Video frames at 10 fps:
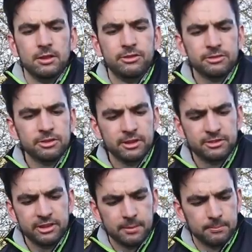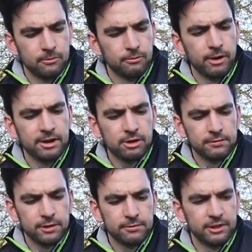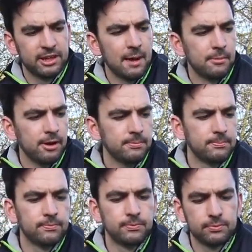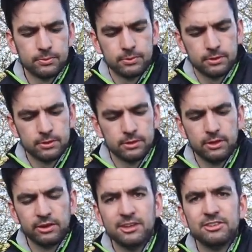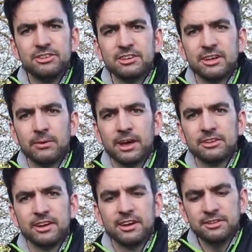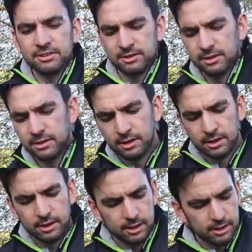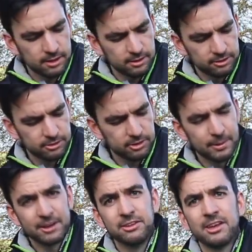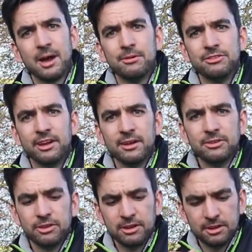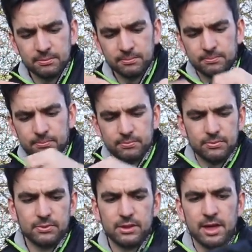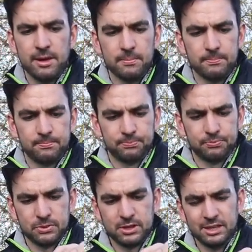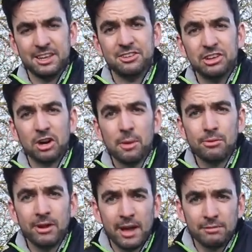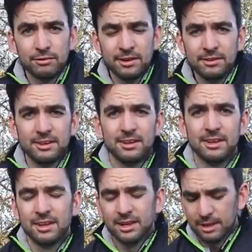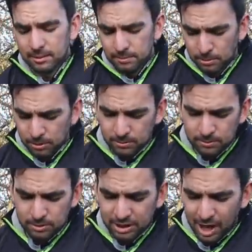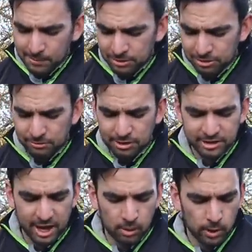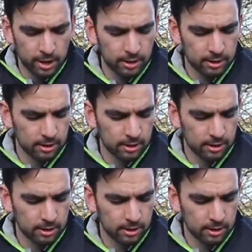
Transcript: There's also this um, rain cover for the camera. The lens sticks out that side and the back of the camera is there so you can um, you can still operate everything but the camera doesn't risk getting wet